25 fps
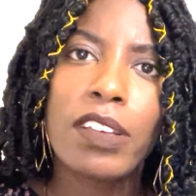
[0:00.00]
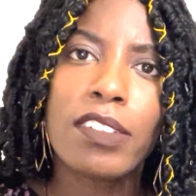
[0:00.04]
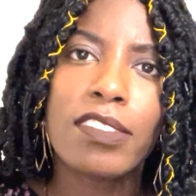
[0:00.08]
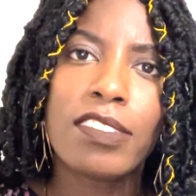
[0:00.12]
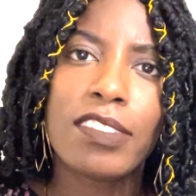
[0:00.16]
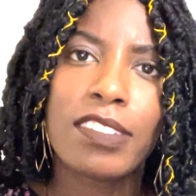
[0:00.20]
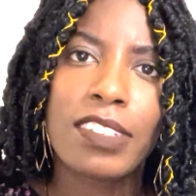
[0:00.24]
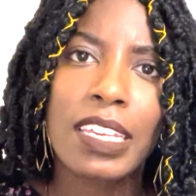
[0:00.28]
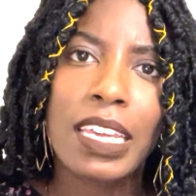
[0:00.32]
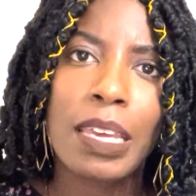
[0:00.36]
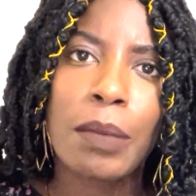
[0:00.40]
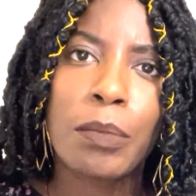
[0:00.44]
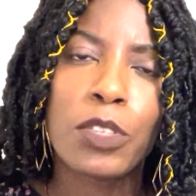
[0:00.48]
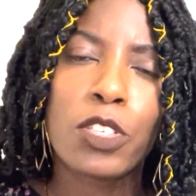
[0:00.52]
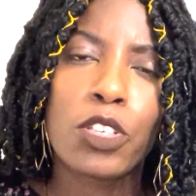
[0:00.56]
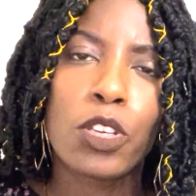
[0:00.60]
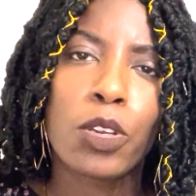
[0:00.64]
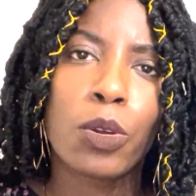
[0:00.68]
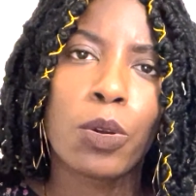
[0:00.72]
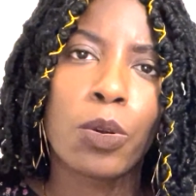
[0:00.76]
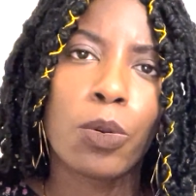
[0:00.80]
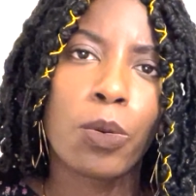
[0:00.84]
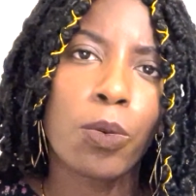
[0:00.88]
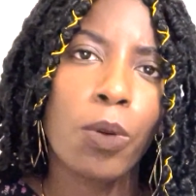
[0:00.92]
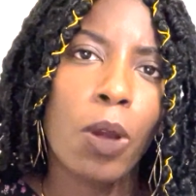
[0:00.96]
seemed to
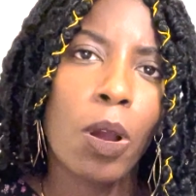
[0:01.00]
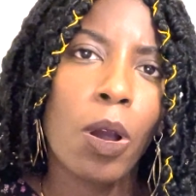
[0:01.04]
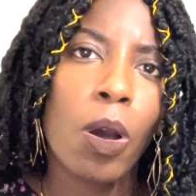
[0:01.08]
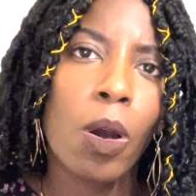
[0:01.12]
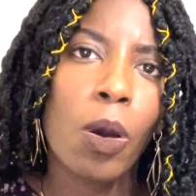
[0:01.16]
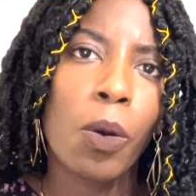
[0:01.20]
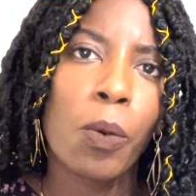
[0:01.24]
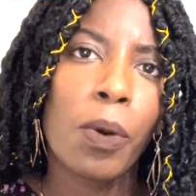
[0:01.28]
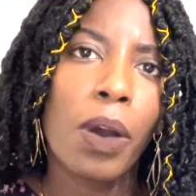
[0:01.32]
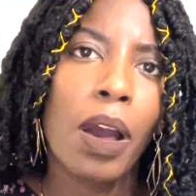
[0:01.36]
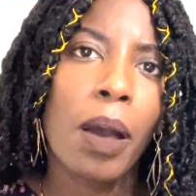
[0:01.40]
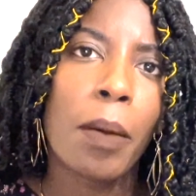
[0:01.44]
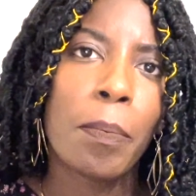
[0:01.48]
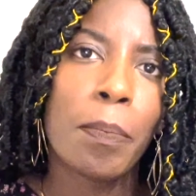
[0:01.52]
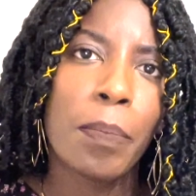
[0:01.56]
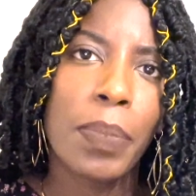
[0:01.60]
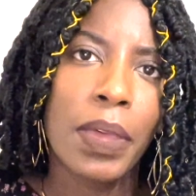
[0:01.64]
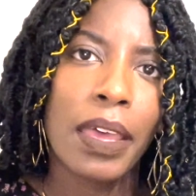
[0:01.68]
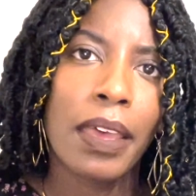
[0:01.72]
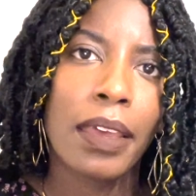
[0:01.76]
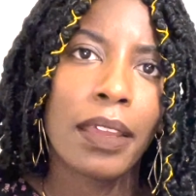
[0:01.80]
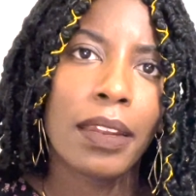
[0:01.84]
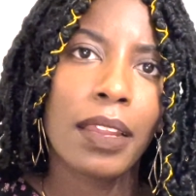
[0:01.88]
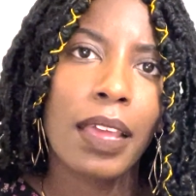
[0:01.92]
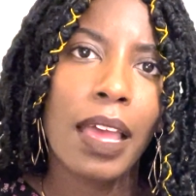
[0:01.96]
grow a
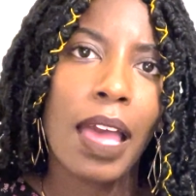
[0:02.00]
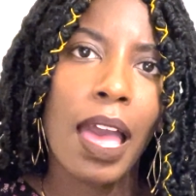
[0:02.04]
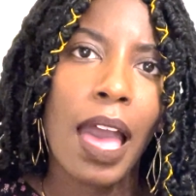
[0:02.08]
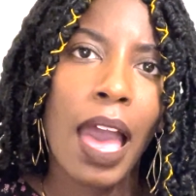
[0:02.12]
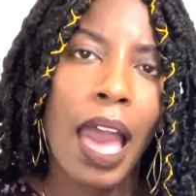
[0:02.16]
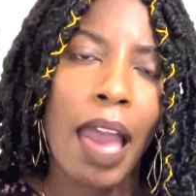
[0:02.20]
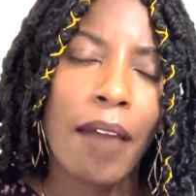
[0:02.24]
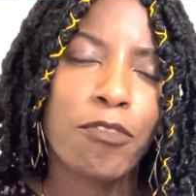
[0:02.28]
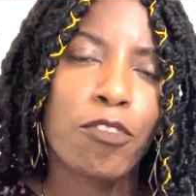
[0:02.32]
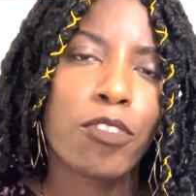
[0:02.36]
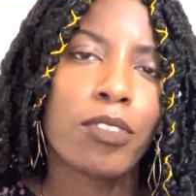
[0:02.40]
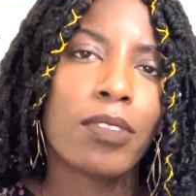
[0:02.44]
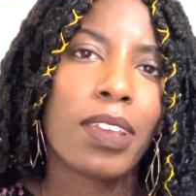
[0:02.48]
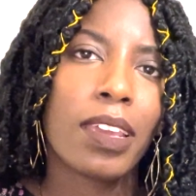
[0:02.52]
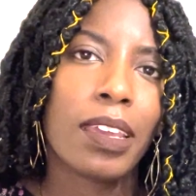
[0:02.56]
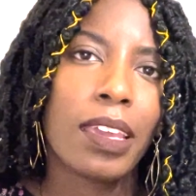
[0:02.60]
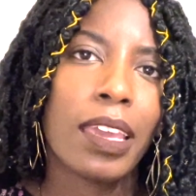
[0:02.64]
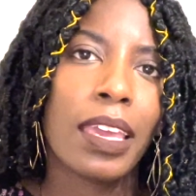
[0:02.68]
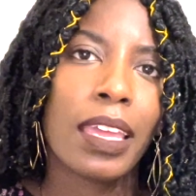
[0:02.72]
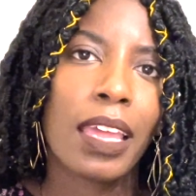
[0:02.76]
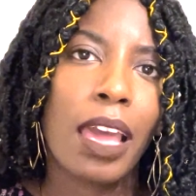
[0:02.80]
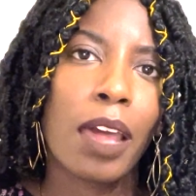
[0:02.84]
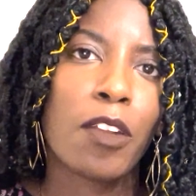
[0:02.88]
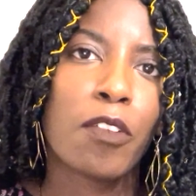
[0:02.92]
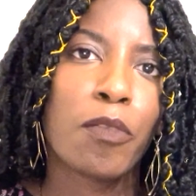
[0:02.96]
bit after
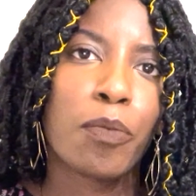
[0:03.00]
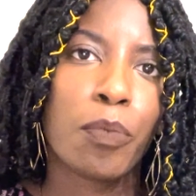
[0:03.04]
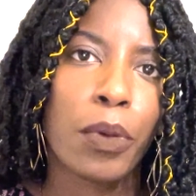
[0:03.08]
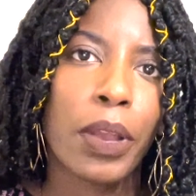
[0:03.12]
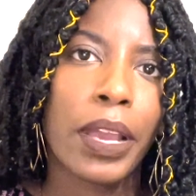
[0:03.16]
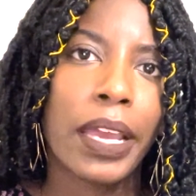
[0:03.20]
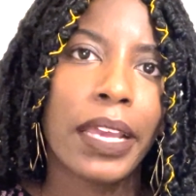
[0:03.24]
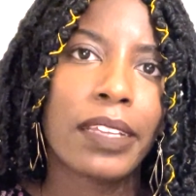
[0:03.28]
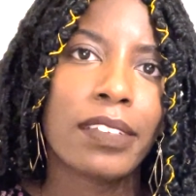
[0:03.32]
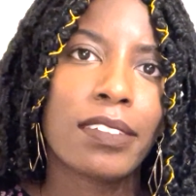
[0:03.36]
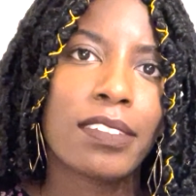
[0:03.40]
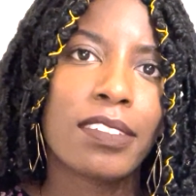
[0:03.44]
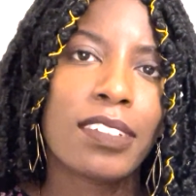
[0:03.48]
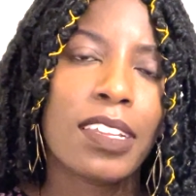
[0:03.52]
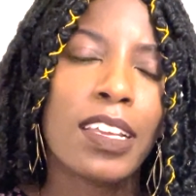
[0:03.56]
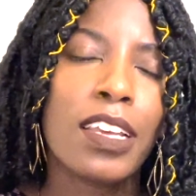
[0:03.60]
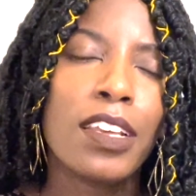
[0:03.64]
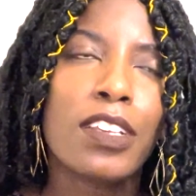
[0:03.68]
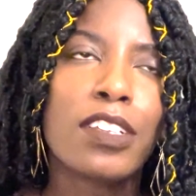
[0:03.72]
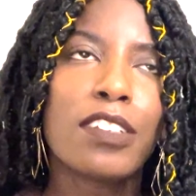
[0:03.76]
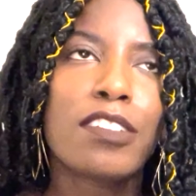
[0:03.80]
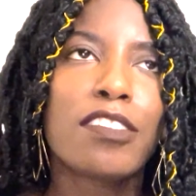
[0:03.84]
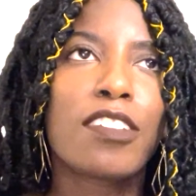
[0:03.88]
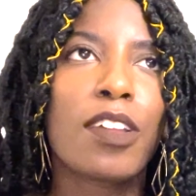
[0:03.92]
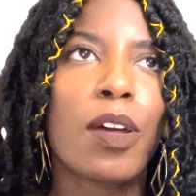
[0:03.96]
taking it out of braids.
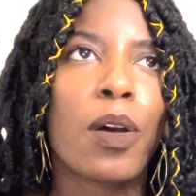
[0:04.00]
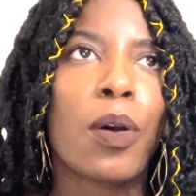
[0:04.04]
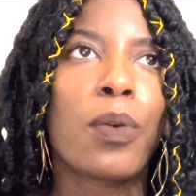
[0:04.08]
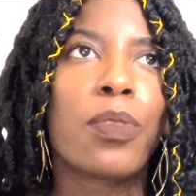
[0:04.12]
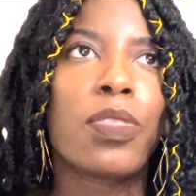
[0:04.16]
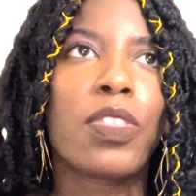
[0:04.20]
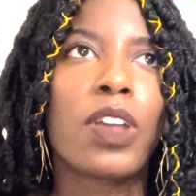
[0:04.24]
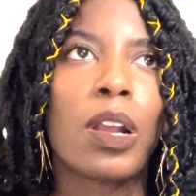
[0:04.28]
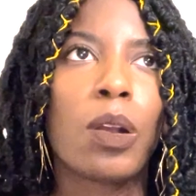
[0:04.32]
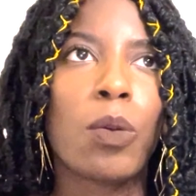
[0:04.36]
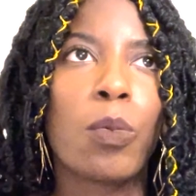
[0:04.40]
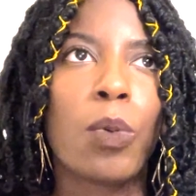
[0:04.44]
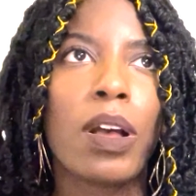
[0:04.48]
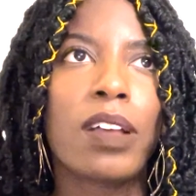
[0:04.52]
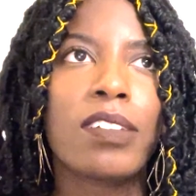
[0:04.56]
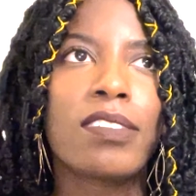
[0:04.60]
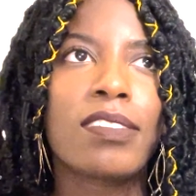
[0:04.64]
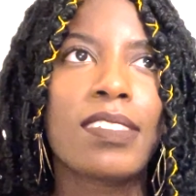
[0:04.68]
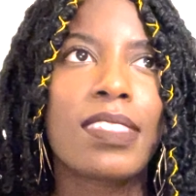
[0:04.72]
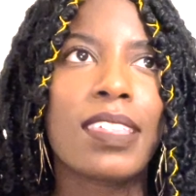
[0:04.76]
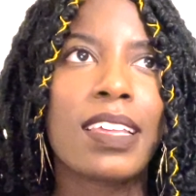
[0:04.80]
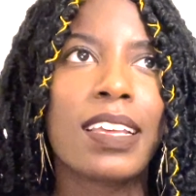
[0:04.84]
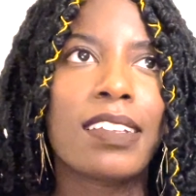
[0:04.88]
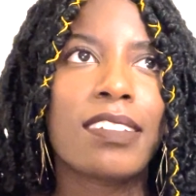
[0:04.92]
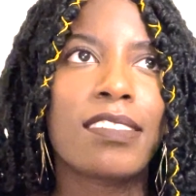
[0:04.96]
So there was
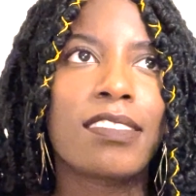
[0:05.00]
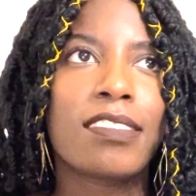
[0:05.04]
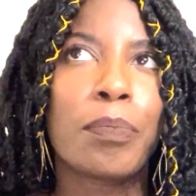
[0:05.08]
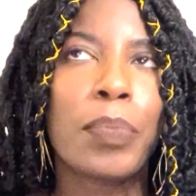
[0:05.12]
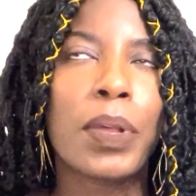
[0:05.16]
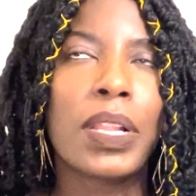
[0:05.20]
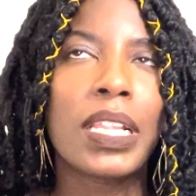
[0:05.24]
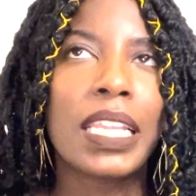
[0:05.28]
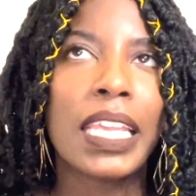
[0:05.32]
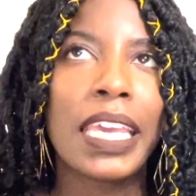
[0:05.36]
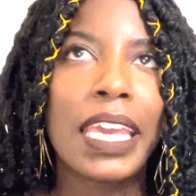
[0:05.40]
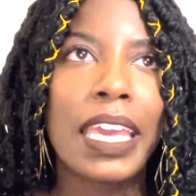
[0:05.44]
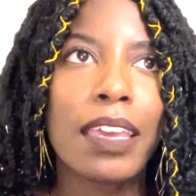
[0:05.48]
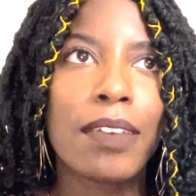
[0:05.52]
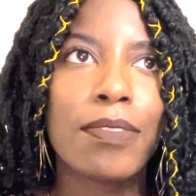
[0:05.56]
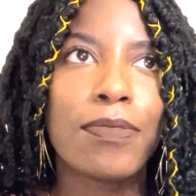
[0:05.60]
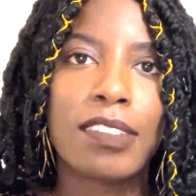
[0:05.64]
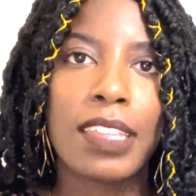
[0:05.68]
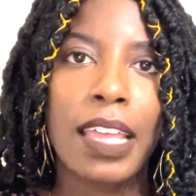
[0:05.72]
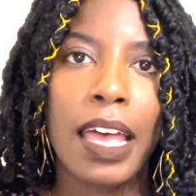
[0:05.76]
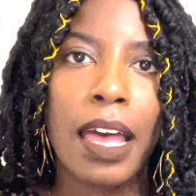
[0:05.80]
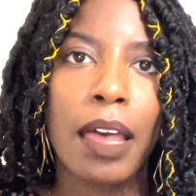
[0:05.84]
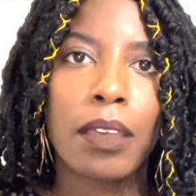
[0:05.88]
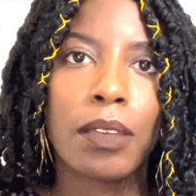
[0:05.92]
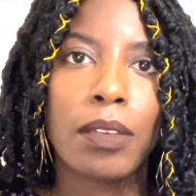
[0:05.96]
this belief
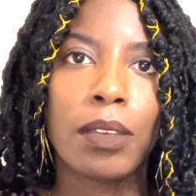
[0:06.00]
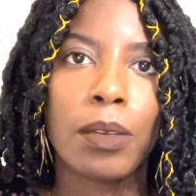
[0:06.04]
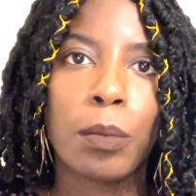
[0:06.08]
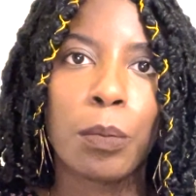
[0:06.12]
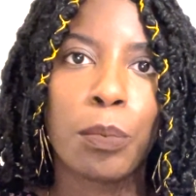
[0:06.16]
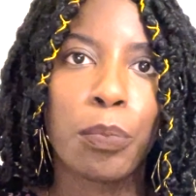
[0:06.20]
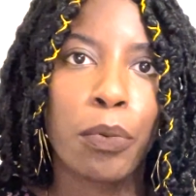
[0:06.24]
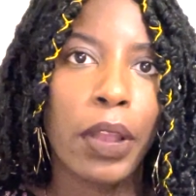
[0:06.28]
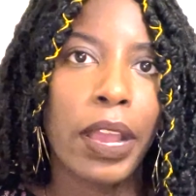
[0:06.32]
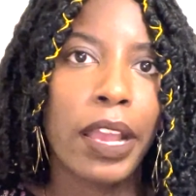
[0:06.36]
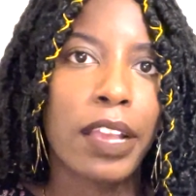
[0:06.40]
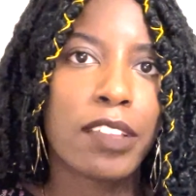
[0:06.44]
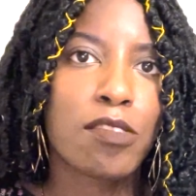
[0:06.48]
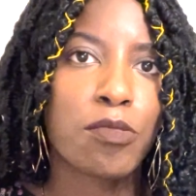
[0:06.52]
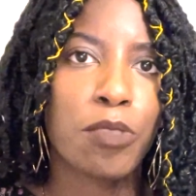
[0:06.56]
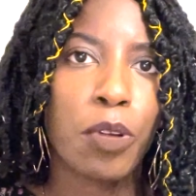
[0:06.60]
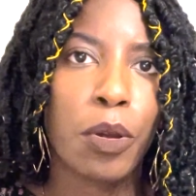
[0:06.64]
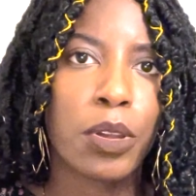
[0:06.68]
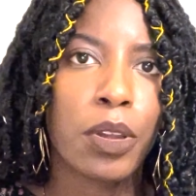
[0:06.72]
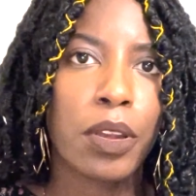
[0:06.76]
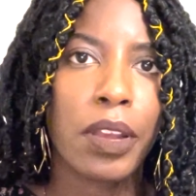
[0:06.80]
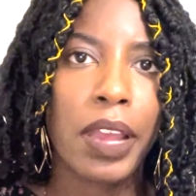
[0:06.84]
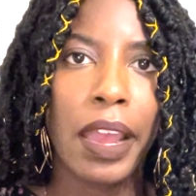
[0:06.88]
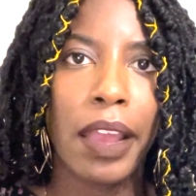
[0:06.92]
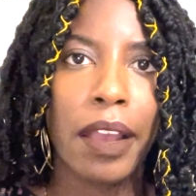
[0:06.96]
that braids grow
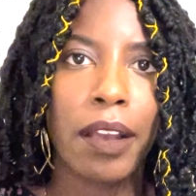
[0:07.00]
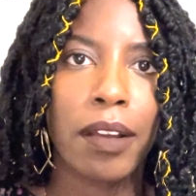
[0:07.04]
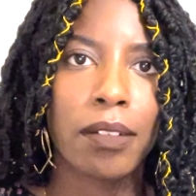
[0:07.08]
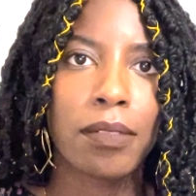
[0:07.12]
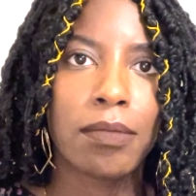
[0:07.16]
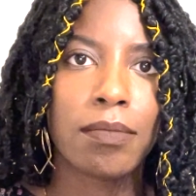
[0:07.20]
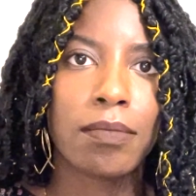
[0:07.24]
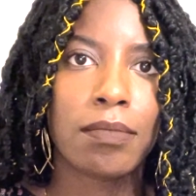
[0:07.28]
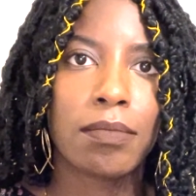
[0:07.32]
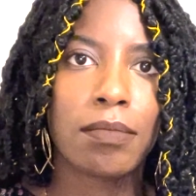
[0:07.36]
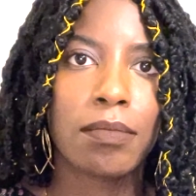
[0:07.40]
your hair.